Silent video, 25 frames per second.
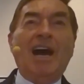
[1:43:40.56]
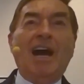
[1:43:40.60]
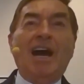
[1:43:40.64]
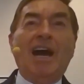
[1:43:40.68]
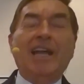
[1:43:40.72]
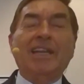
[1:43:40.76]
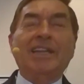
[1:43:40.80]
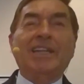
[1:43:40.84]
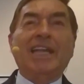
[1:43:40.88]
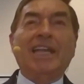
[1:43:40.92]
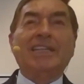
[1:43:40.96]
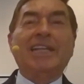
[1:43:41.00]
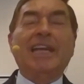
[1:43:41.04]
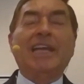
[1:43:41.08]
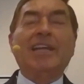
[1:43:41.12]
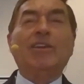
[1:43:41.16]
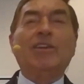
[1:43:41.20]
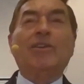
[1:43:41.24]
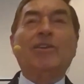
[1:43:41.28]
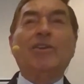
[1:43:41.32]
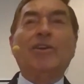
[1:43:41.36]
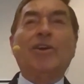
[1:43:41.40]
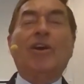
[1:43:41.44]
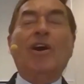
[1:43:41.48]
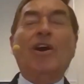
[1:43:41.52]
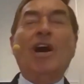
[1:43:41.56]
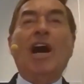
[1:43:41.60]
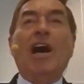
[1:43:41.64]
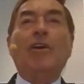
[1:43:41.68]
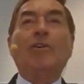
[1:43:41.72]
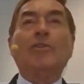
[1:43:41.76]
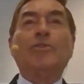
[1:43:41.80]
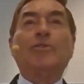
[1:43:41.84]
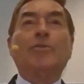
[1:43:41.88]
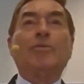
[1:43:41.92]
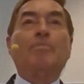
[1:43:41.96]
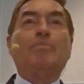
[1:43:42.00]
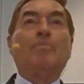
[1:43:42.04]
that they don't know how
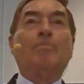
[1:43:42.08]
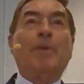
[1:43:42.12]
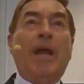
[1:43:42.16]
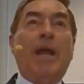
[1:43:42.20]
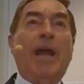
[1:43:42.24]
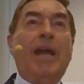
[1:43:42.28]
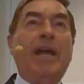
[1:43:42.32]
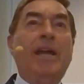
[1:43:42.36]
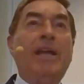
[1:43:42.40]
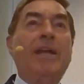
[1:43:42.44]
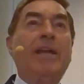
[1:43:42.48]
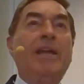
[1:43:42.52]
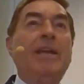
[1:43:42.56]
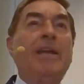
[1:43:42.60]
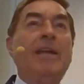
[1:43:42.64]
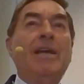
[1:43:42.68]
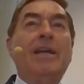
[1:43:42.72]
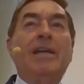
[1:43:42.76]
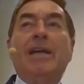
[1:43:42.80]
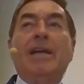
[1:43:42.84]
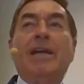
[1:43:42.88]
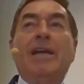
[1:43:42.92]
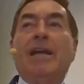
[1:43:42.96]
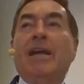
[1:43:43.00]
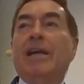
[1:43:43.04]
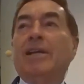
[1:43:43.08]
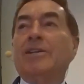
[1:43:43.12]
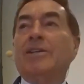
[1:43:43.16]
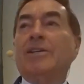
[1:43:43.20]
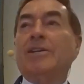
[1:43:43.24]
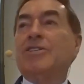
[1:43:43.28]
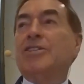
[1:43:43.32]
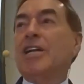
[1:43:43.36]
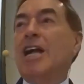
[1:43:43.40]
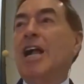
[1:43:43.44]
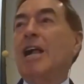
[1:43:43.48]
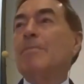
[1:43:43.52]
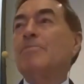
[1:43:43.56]
to pray. Uh,
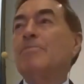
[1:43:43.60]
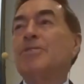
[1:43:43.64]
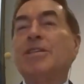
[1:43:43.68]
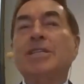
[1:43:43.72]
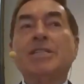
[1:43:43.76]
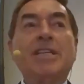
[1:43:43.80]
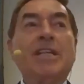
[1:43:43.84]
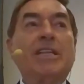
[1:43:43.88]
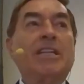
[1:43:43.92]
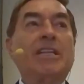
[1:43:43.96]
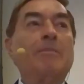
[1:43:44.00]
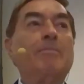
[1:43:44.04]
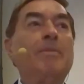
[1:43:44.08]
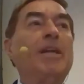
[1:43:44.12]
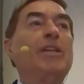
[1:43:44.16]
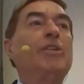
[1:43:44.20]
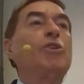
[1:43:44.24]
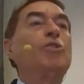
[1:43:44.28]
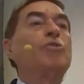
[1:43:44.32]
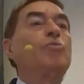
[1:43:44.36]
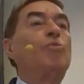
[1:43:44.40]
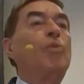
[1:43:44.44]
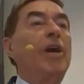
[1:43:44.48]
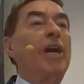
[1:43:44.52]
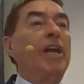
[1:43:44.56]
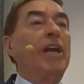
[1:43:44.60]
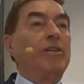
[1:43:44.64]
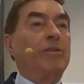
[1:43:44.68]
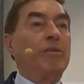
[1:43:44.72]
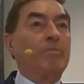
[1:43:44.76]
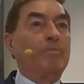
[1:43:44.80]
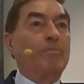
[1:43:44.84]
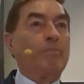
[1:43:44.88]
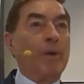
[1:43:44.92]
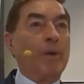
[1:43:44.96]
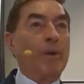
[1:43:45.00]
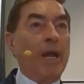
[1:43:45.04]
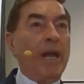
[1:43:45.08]
Psalms is a tremendous way to
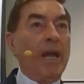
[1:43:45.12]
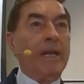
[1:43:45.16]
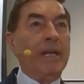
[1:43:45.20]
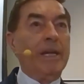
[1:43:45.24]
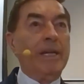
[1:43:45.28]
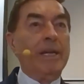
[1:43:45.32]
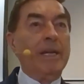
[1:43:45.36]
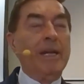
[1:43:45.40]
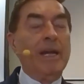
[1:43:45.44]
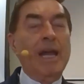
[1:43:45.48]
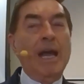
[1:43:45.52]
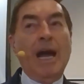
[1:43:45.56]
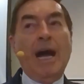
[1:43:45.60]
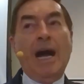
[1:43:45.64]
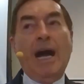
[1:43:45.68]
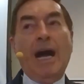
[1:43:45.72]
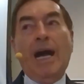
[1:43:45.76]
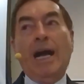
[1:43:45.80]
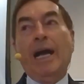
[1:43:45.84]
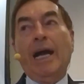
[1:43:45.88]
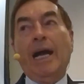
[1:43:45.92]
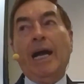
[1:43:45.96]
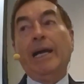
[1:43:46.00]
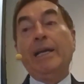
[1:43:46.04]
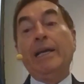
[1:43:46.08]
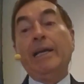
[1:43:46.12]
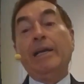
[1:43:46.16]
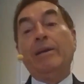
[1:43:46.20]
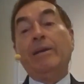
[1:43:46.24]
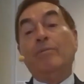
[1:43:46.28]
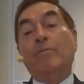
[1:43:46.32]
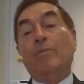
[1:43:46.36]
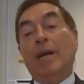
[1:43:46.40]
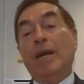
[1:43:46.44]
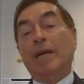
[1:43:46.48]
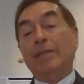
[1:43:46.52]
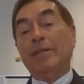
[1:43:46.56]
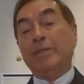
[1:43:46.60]
pray. I
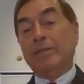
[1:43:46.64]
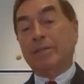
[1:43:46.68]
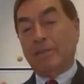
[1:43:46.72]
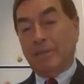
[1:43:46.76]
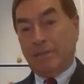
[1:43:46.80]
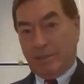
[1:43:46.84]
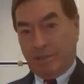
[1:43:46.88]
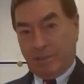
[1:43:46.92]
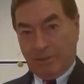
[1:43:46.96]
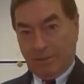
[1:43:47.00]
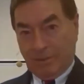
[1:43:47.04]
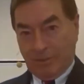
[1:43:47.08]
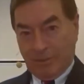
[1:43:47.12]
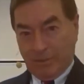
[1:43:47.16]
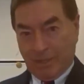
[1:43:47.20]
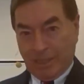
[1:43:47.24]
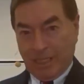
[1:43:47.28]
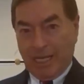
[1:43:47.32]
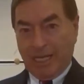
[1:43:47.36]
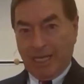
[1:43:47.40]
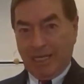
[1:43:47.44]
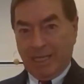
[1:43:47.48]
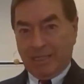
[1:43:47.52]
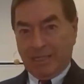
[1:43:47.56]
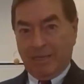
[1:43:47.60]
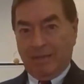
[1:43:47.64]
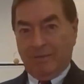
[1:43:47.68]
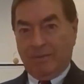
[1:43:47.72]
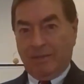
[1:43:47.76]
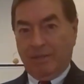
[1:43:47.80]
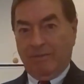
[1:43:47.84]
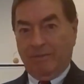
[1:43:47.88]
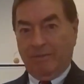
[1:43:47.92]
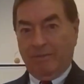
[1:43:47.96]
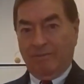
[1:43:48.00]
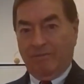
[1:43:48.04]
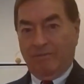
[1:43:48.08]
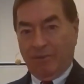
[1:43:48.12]
want to say something
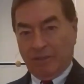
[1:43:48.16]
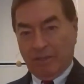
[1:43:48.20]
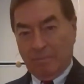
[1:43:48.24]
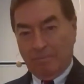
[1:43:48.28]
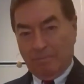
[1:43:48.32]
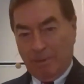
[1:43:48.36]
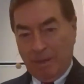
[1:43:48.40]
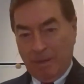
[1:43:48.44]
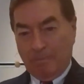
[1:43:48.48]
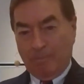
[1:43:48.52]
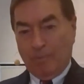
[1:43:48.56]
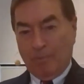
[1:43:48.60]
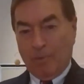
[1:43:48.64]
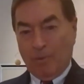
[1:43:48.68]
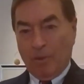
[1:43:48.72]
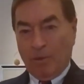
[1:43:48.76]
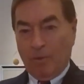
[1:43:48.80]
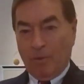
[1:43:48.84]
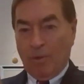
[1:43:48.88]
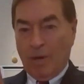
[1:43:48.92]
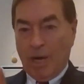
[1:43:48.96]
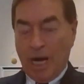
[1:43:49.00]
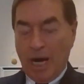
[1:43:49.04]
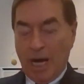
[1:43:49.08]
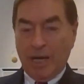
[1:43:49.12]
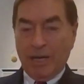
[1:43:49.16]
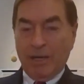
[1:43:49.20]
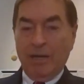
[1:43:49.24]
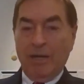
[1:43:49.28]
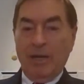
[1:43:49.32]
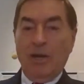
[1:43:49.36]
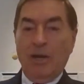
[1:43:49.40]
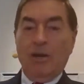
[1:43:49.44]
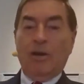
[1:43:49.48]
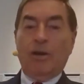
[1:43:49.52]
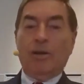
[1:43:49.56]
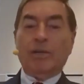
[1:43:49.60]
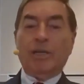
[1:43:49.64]
for the people who are
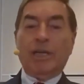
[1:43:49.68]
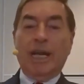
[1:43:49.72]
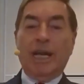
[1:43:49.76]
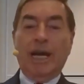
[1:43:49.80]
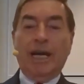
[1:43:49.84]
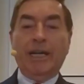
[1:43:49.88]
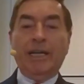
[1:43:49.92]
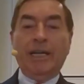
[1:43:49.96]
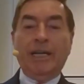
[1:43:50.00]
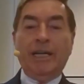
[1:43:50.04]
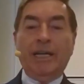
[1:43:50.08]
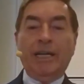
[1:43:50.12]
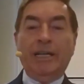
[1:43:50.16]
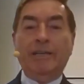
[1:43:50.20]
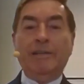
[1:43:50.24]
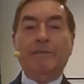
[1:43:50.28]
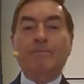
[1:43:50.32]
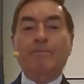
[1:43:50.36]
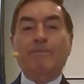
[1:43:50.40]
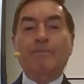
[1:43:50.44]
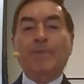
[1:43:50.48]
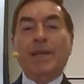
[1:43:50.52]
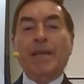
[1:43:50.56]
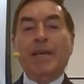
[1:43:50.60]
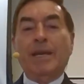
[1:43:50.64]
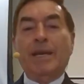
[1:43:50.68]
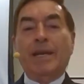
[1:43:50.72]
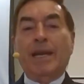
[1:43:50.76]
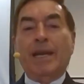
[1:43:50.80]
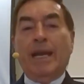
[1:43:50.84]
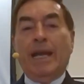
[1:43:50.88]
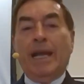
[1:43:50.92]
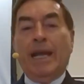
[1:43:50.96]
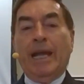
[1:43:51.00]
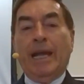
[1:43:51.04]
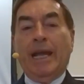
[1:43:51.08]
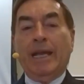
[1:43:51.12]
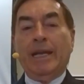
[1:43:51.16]
online,
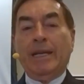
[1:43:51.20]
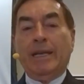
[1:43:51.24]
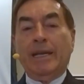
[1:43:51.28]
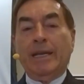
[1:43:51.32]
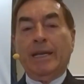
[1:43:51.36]
and